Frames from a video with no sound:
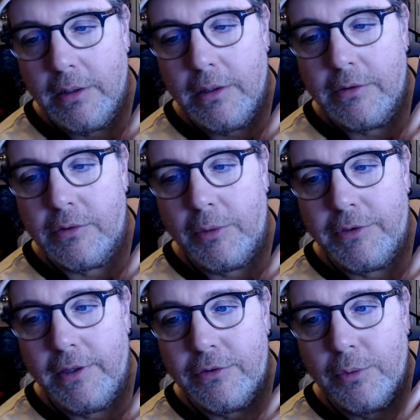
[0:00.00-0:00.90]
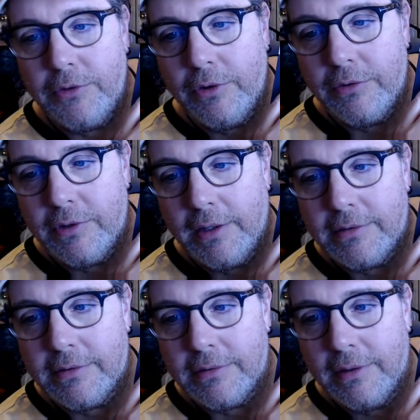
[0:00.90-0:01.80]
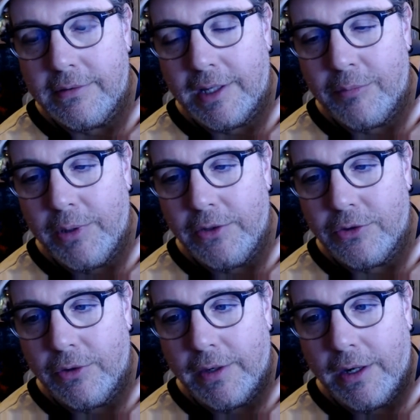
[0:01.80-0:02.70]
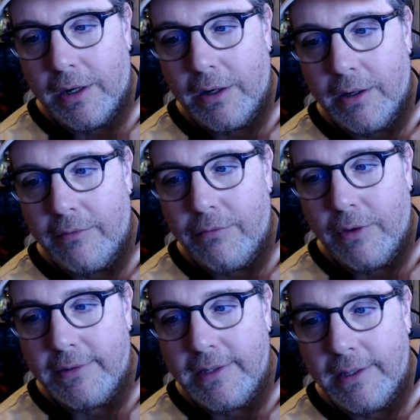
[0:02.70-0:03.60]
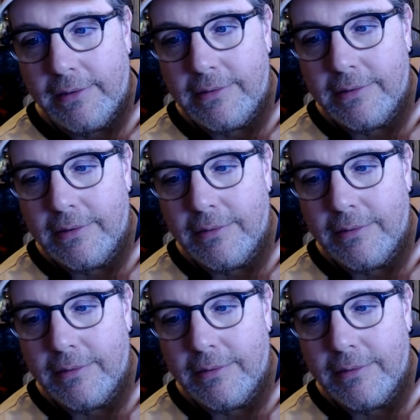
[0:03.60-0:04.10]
So what this was, you can see it's got a picture there of a tint,